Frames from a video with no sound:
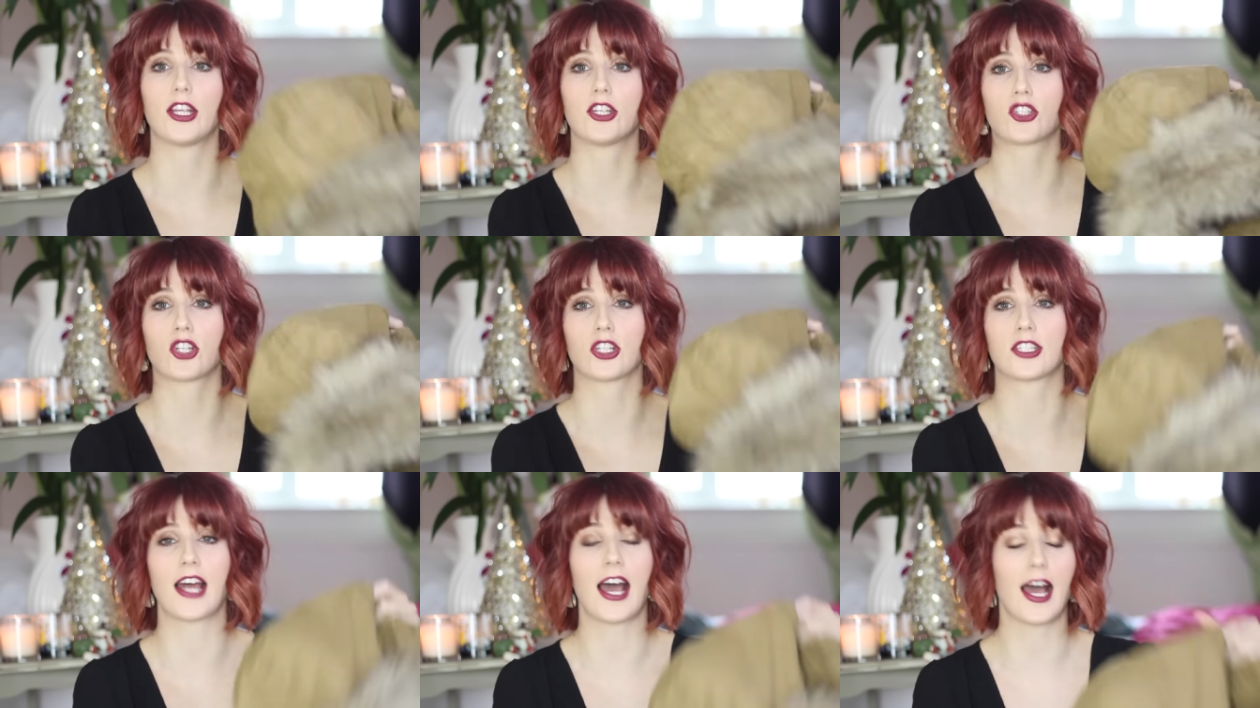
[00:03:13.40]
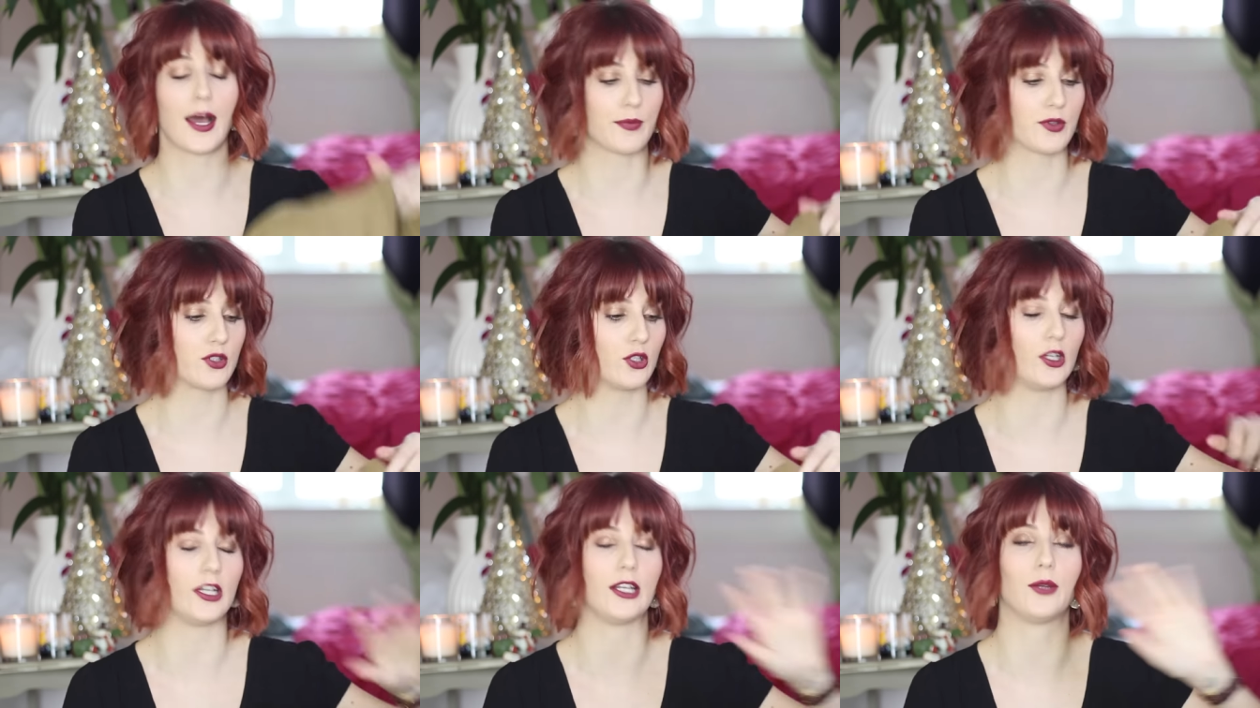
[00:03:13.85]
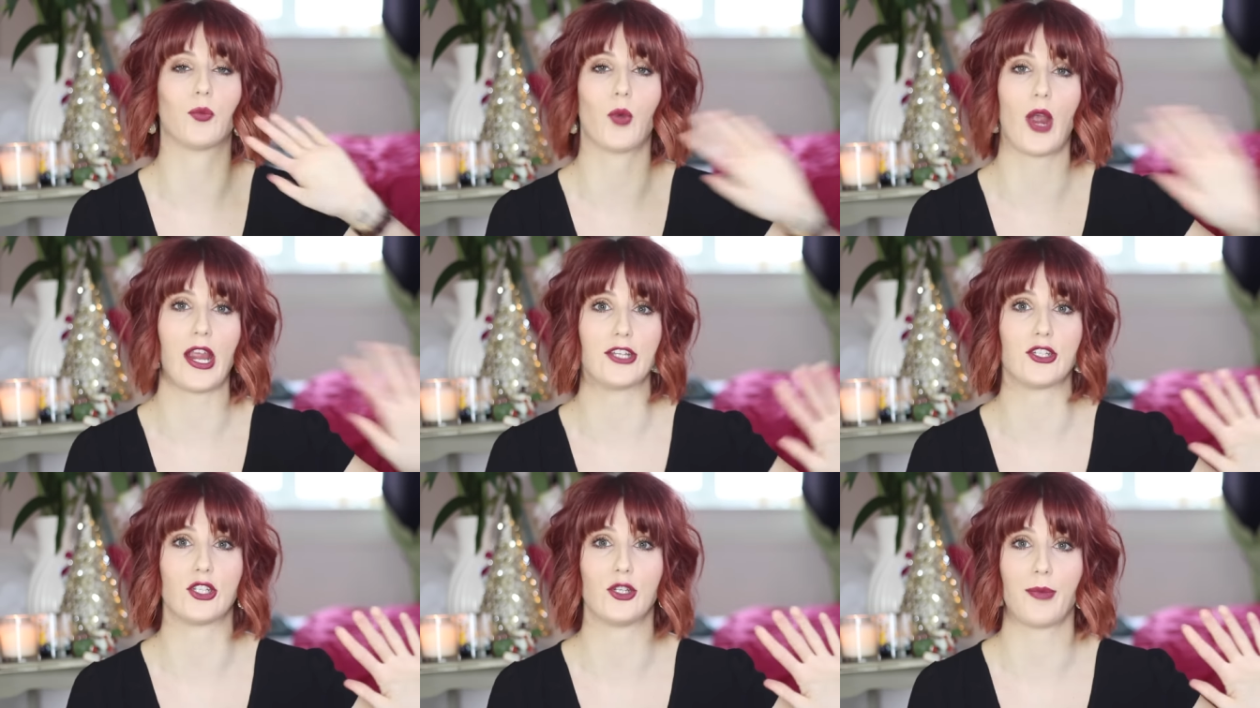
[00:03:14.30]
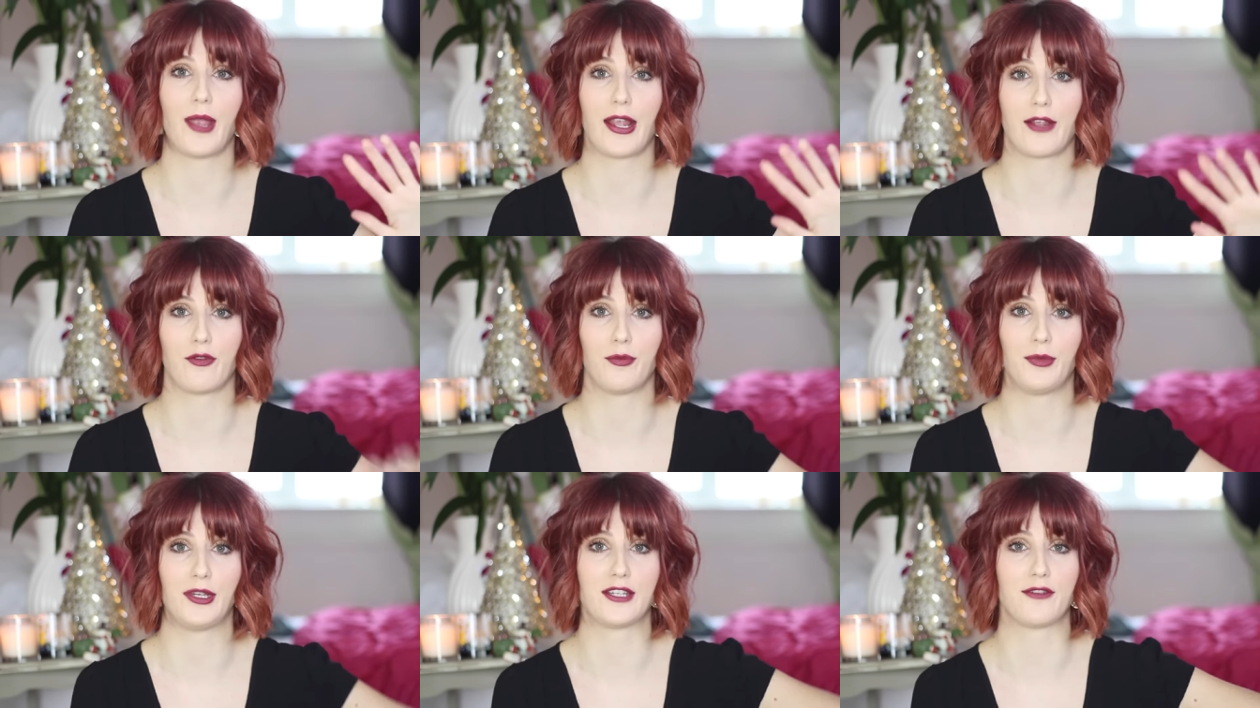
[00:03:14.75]
that is just absolutely way too
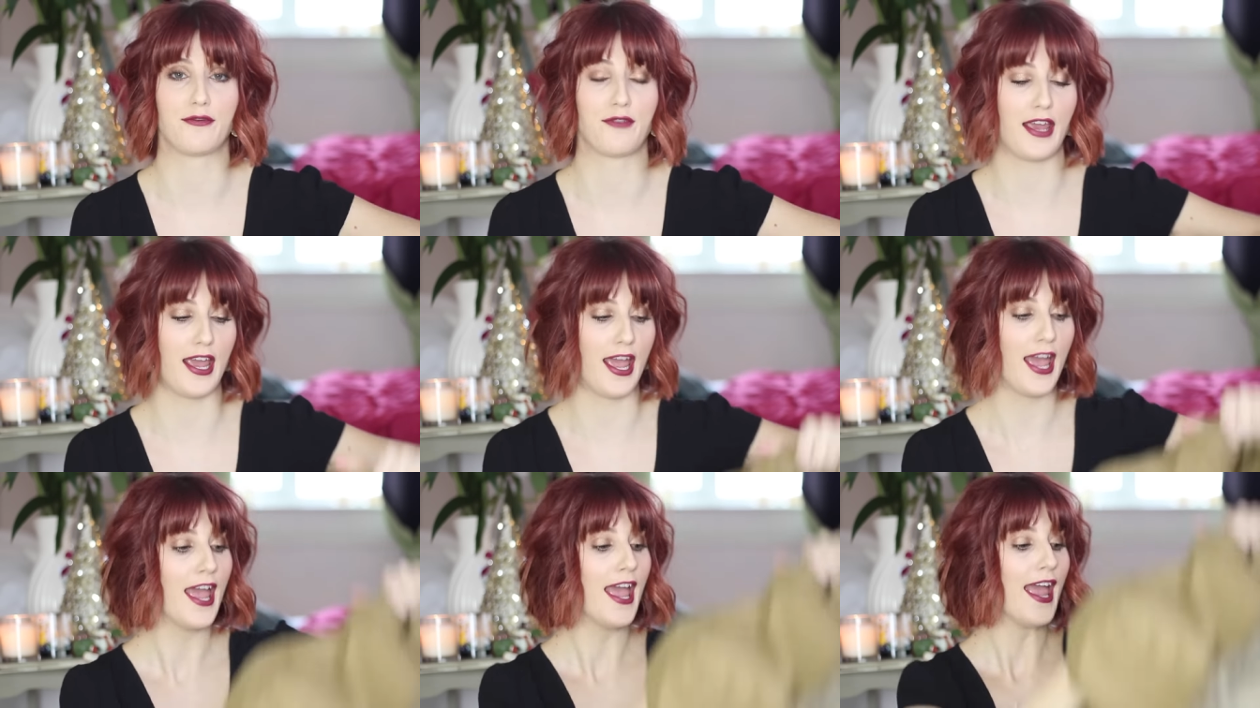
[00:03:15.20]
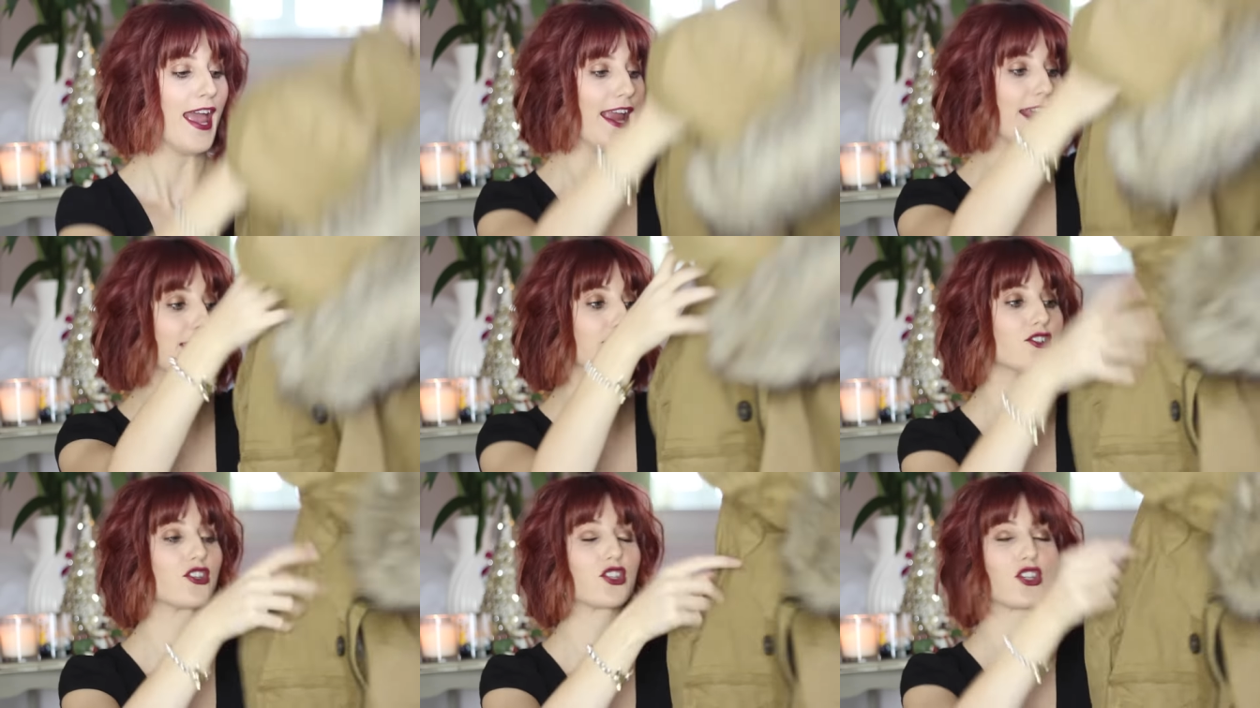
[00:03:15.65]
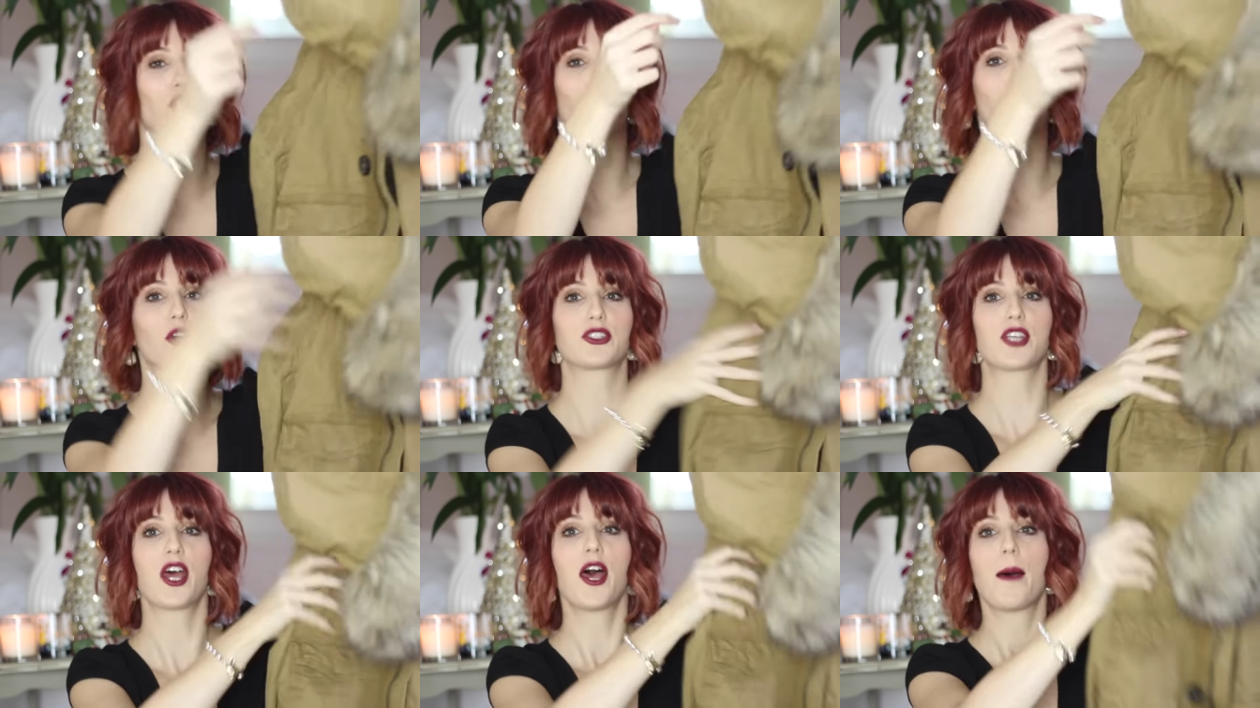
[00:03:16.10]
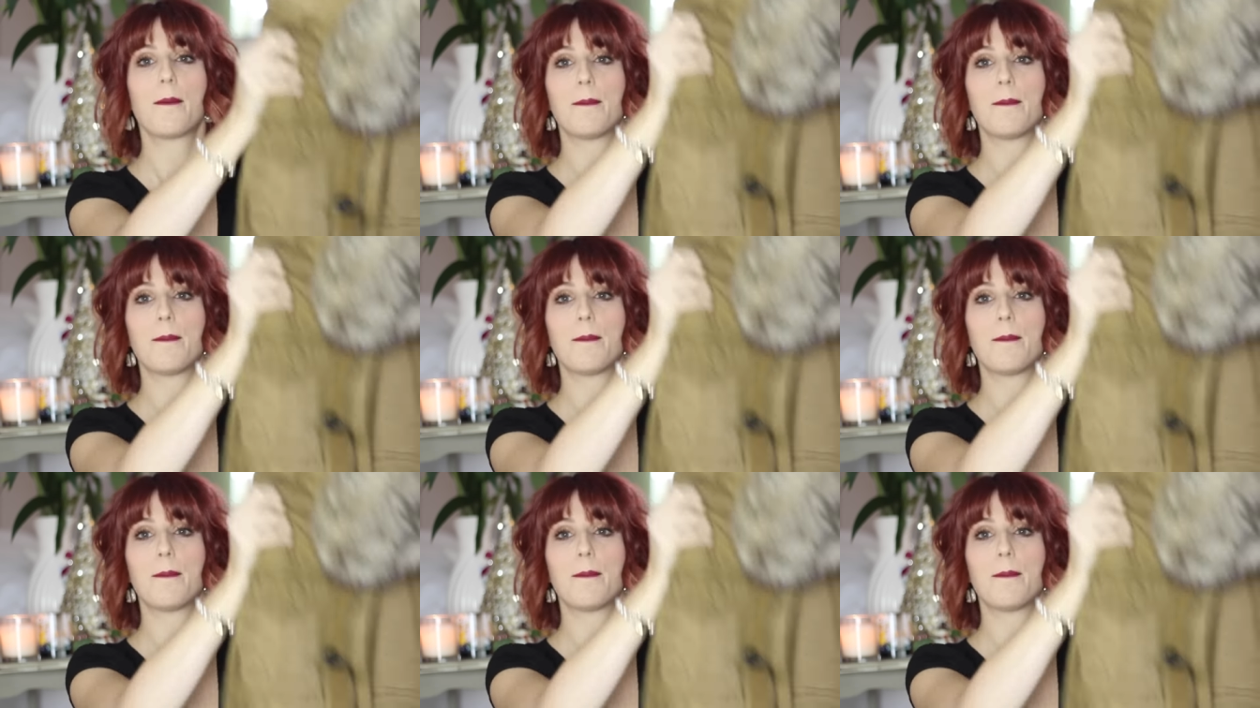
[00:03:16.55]
big for me to fit in shot,